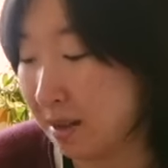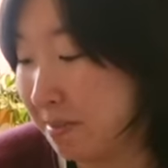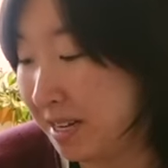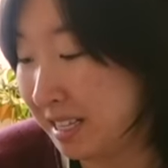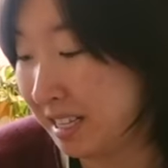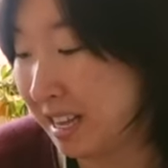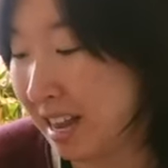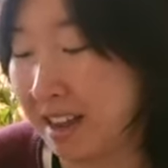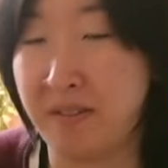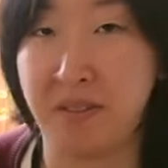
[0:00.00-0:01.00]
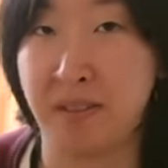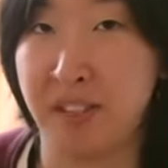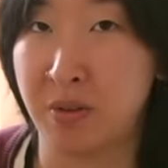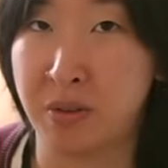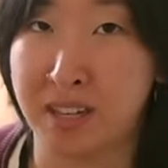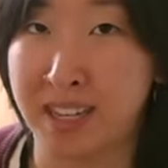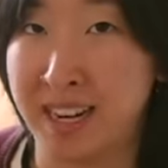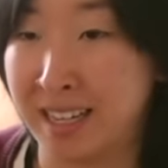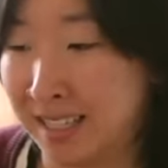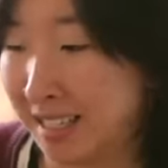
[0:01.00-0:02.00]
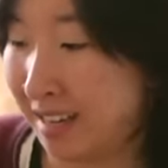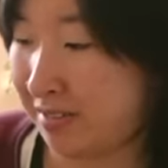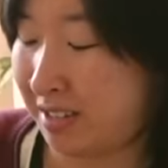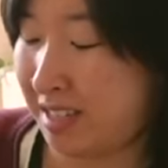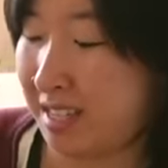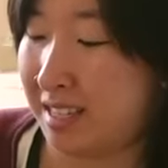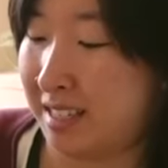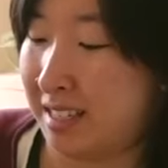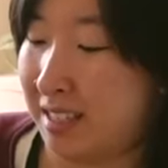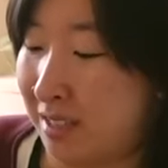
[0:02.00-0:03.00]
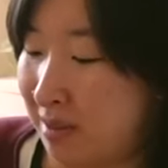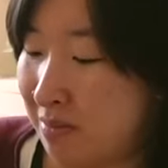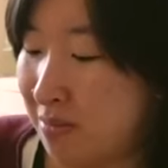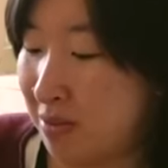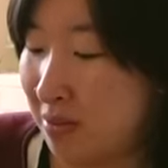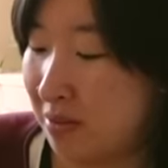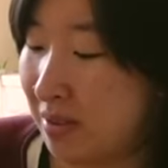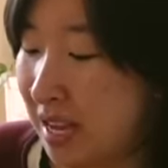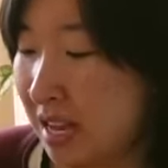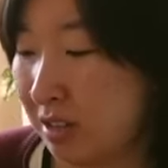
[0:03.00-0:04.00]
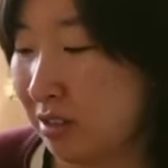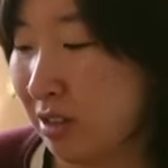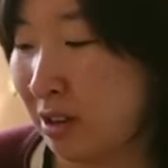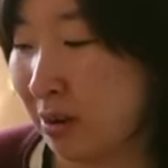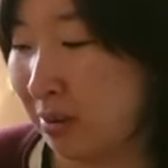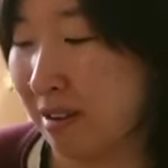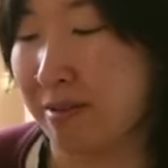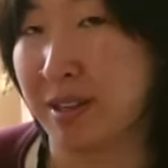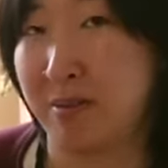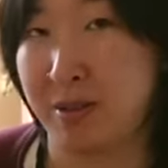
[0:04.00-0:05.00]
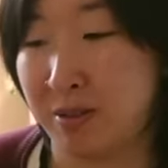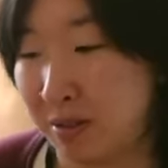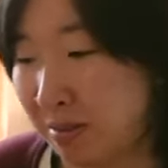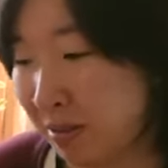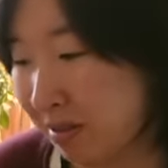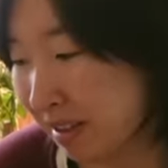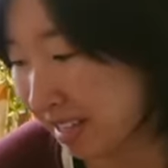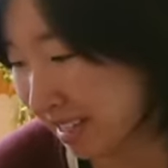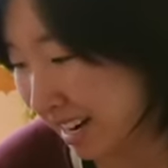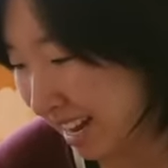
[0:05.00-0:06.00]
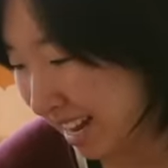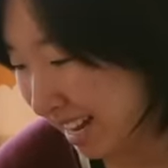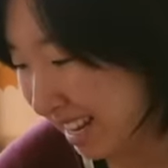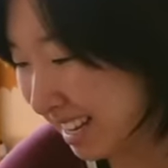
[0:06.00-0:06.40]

Admittedly, I haven't really organized everything since the move, so I'm gonna be doing more of that today.